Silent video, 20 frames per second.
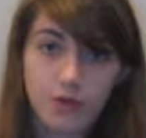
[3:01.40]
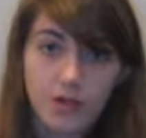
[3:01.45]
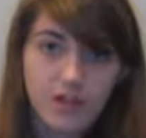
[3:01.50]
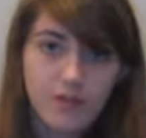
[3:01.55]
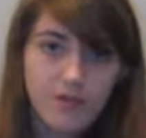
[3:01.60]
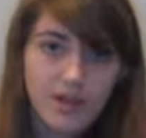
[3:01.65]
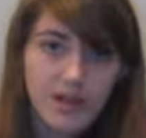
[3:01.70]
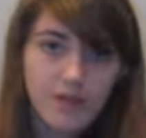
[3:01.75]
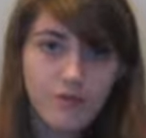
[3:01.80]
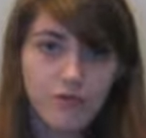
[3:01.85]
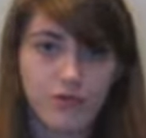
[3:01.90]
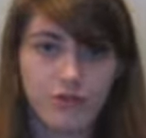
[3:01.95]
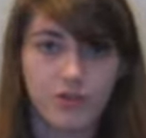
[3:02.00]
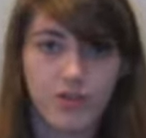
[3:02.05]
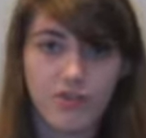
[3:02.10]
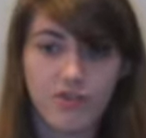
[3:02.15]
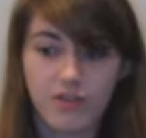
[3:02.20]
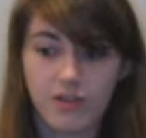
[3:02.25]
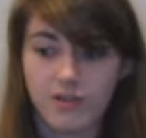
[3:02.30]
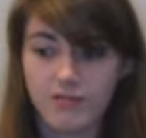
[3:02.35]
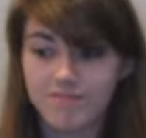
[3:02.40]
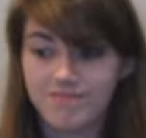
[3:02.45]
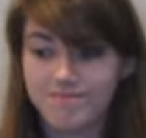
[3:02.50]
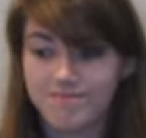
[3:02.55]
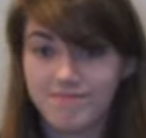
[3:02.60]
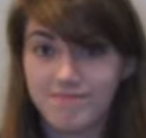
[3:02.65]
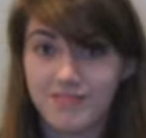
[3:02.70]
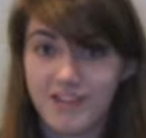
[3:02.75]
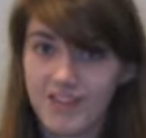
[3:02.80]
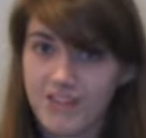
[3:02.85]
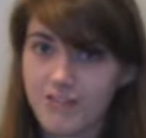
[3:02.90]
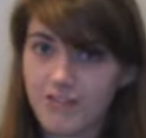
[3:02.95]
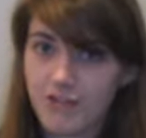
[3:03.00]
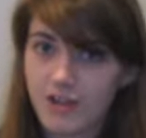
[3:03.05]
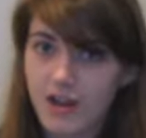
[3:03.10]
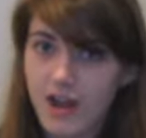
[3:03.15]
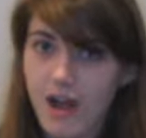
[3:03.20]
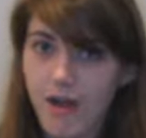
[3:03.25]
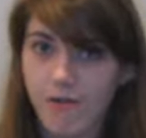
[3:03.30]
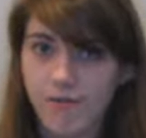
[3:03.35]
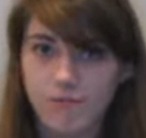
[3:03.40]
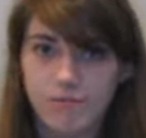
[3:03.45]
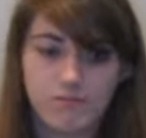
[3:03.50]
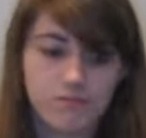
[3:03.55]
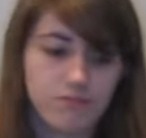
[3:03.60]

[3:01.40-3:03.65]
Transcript: are you waiting for, New Zealand? Let's sort it out.